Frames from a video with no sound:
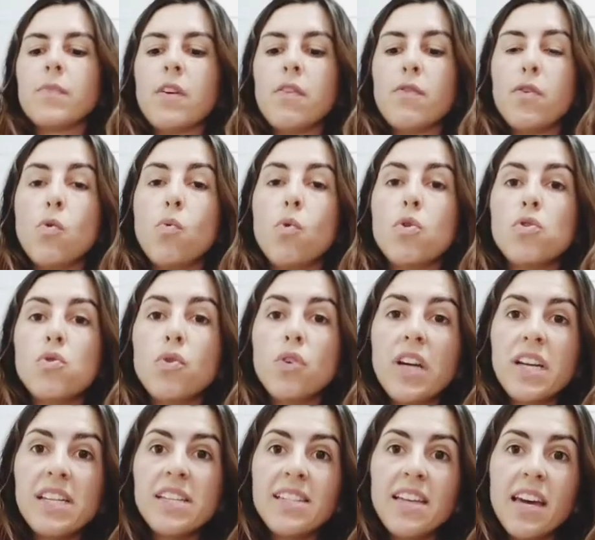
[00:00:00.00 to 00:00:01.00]
If you want, you
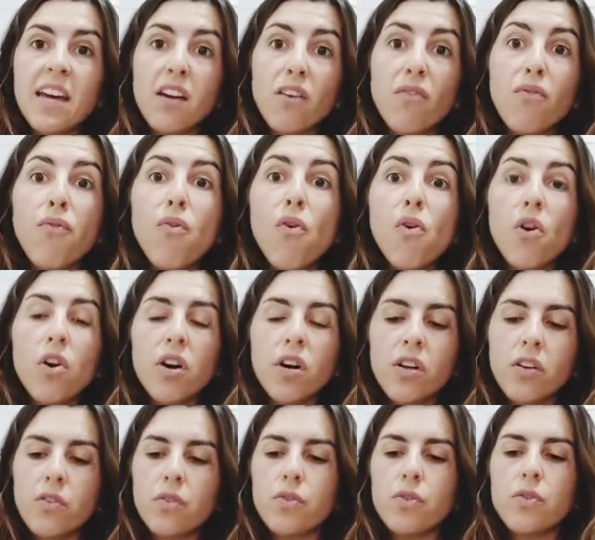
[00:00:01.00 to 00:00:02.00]
can take a fork
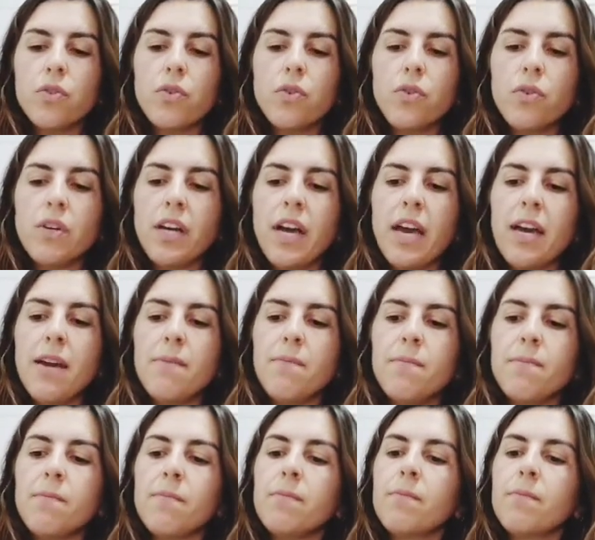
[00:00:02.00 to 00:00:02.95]
too, okay?